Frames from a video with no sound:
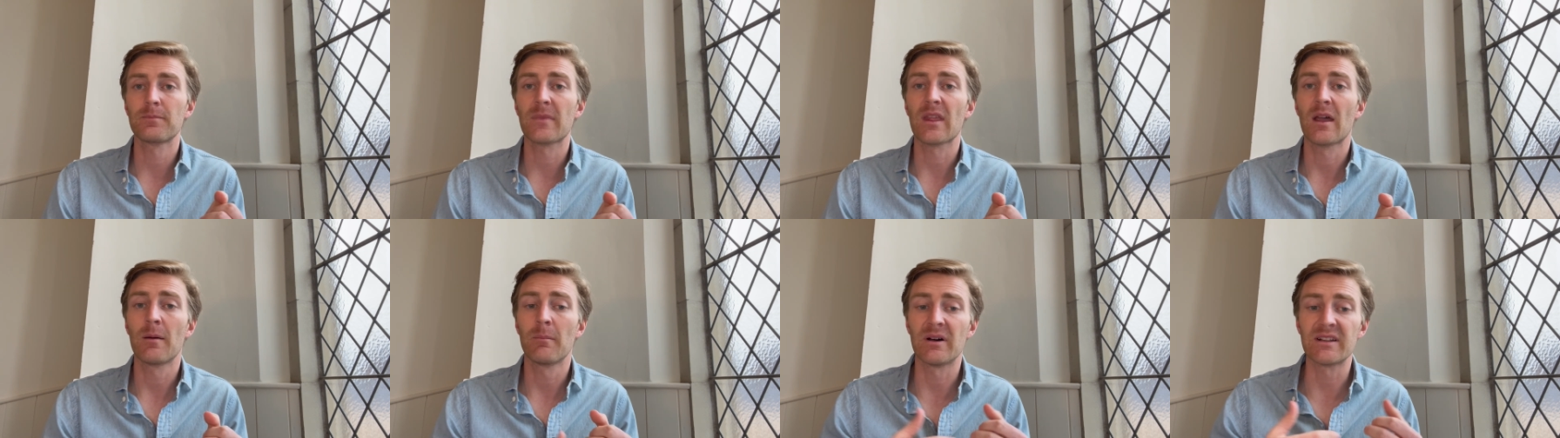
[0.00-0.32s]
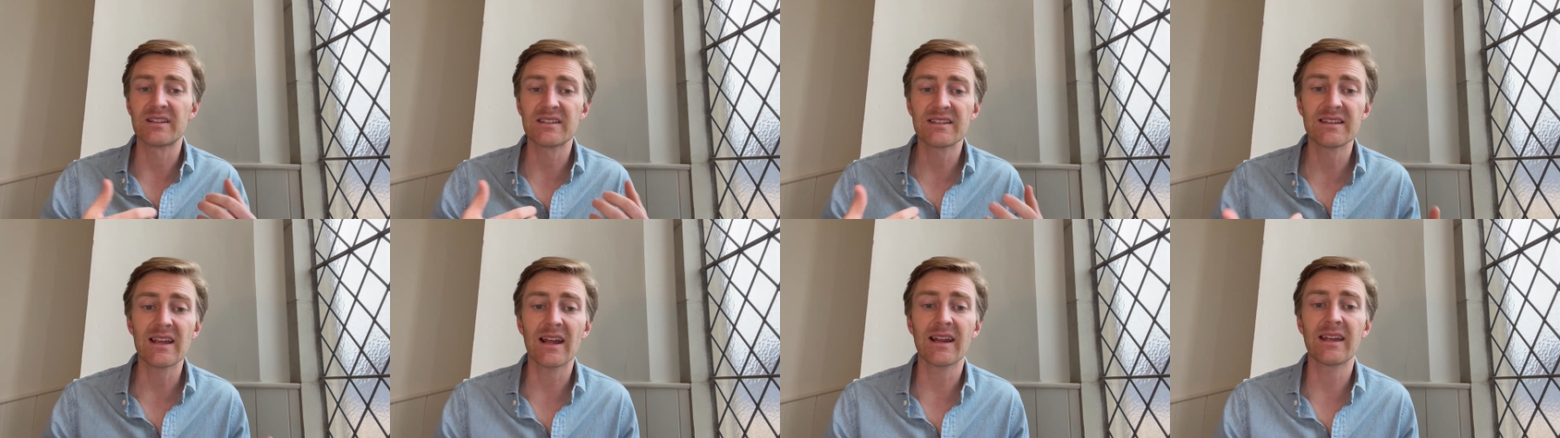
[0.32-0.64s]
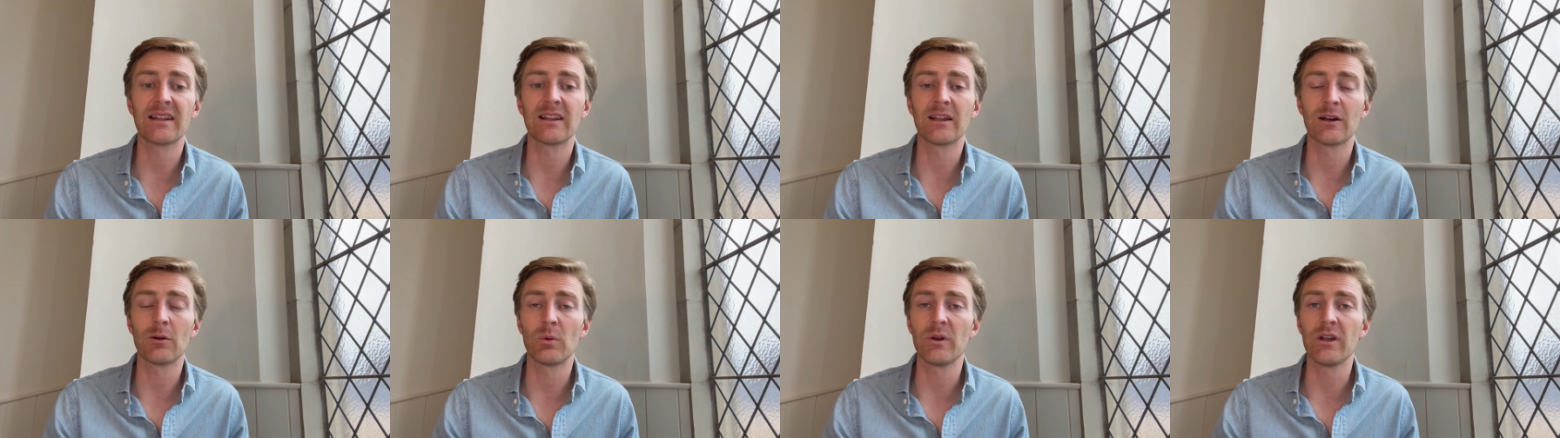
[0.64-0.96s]
But
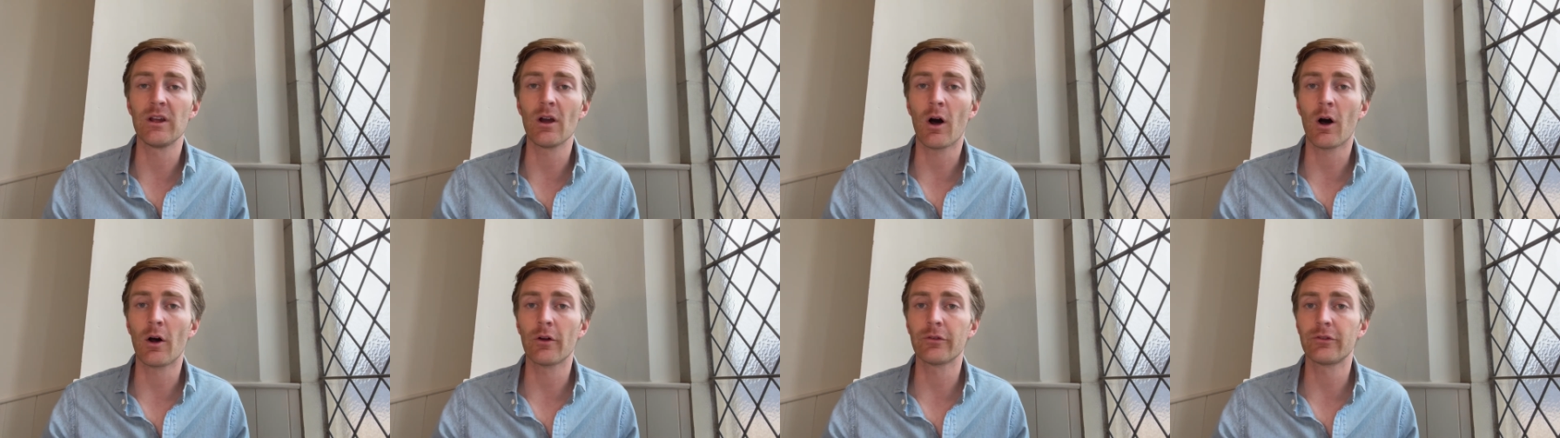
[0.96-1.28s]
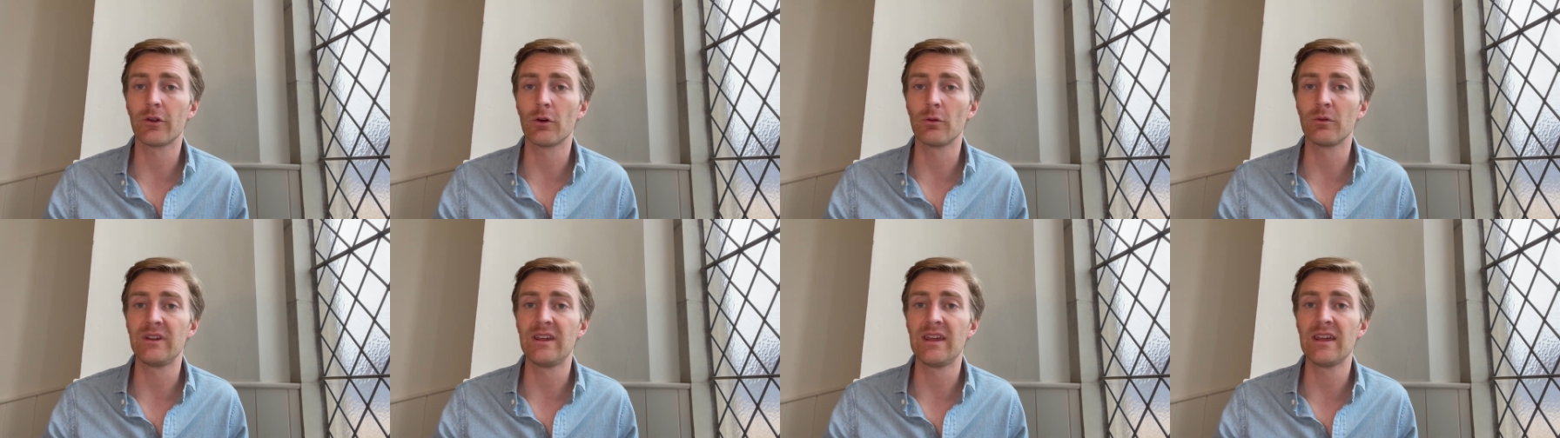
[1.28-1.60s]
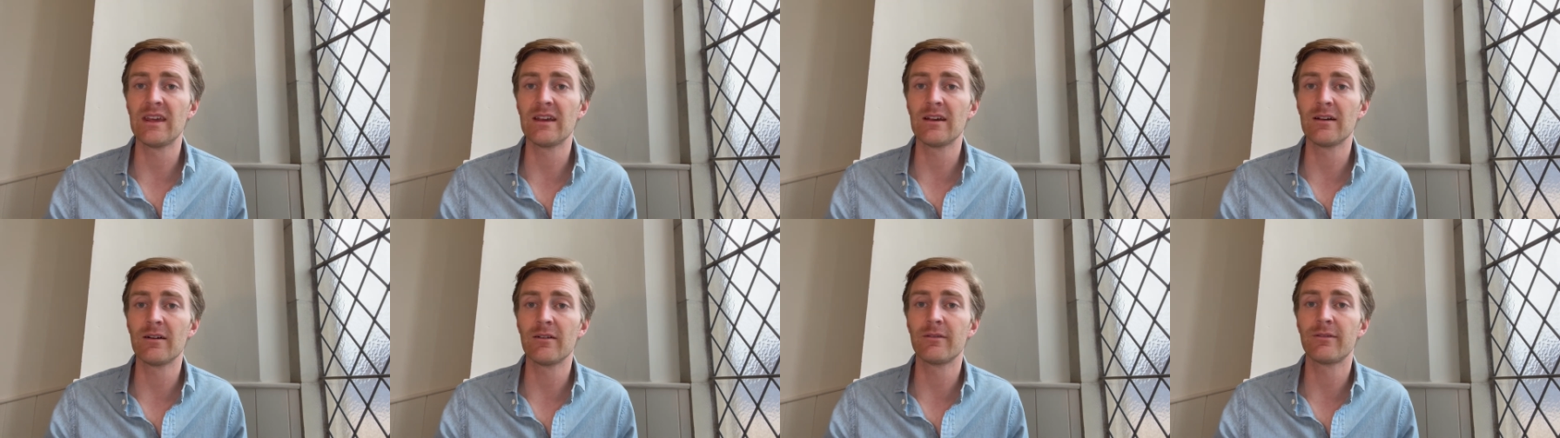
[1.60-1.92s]
secondly, we also
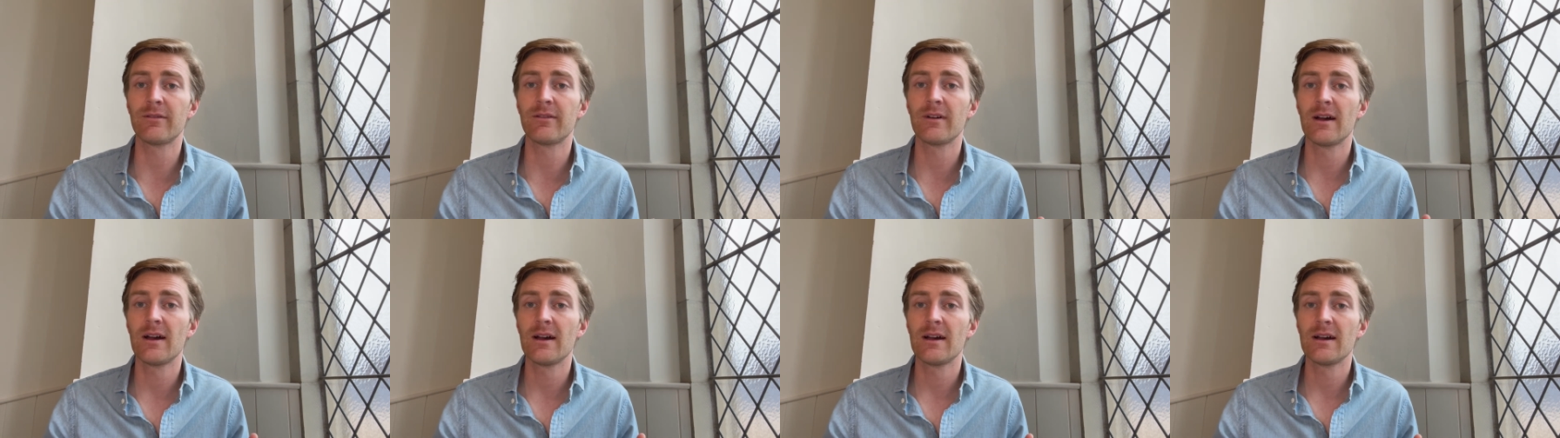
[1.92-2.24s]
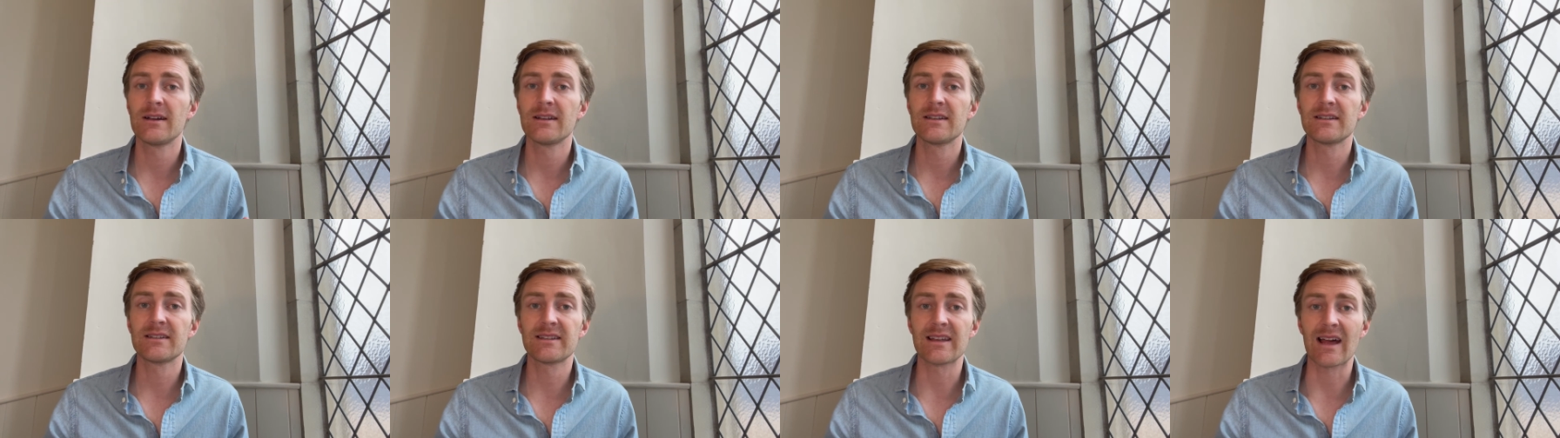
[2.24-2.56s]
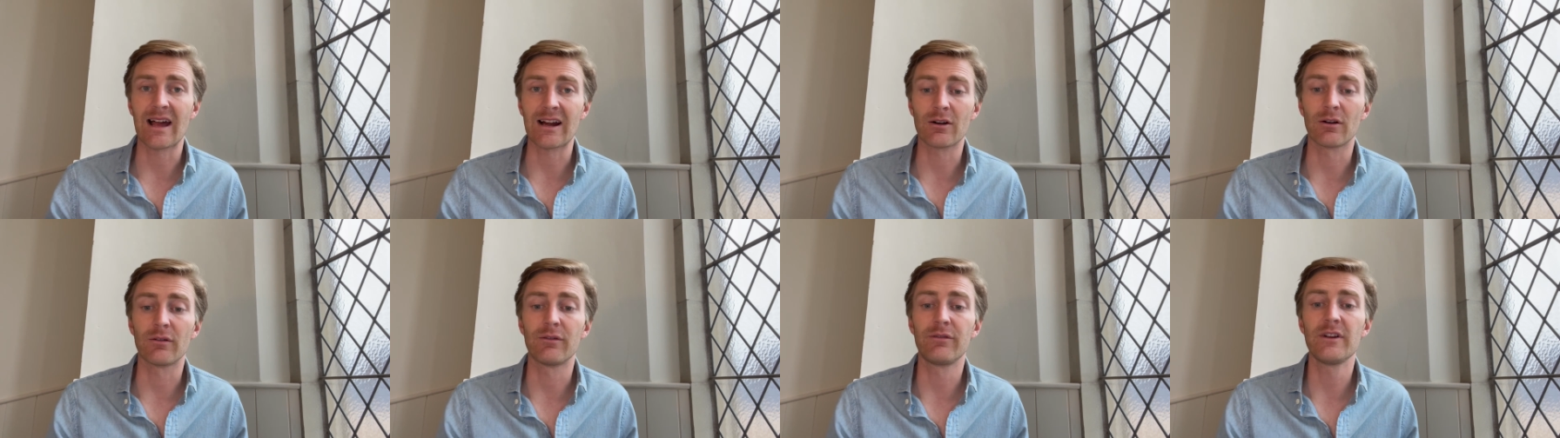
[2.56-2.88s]
give
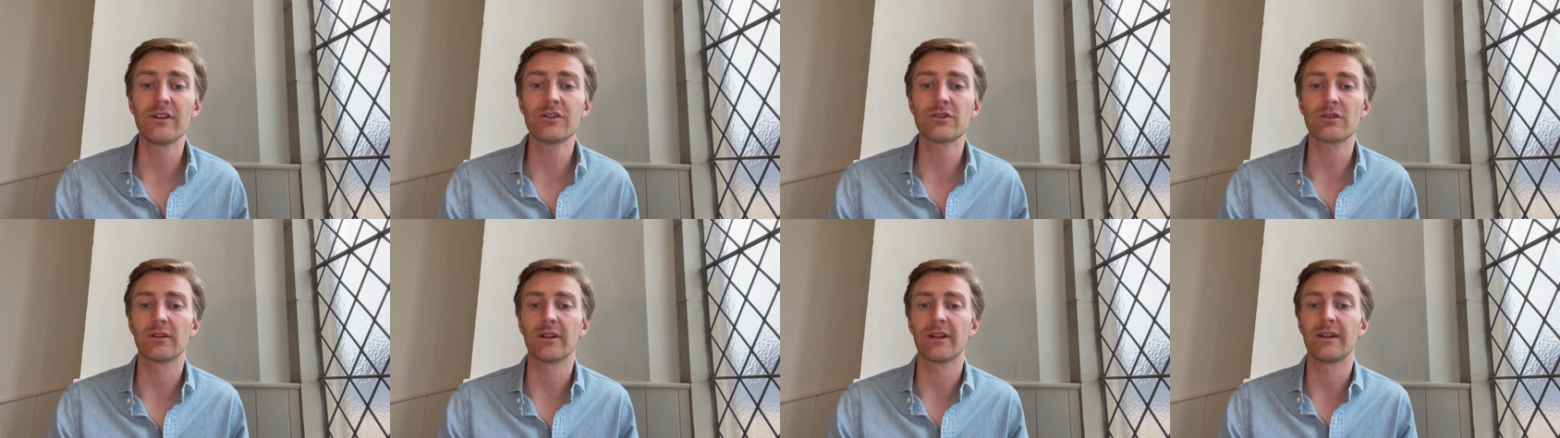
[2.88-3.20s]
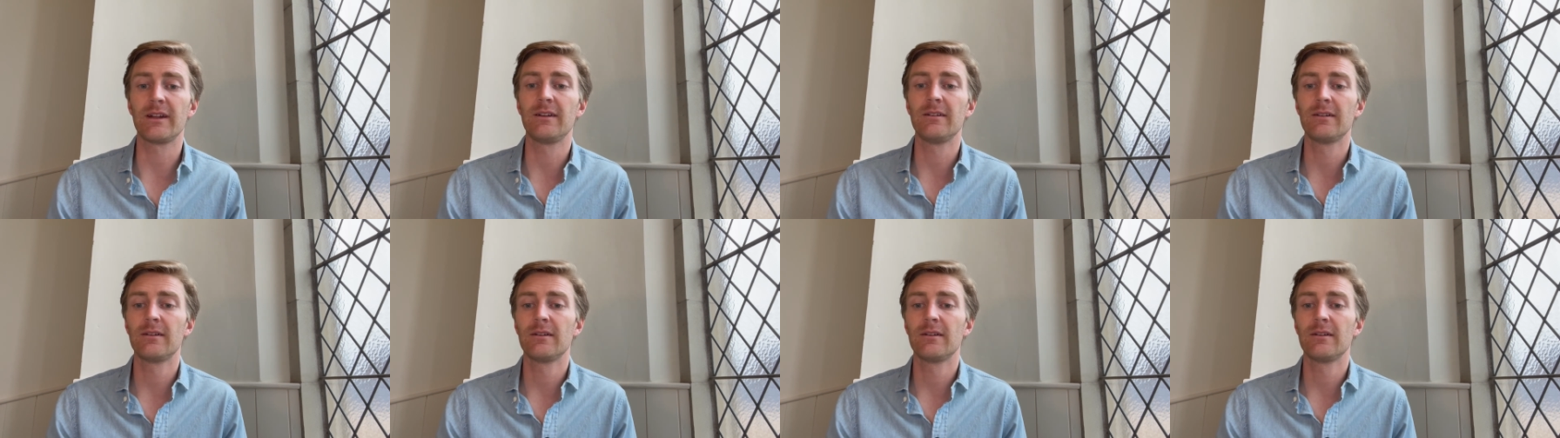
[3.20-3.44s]
sacrificially.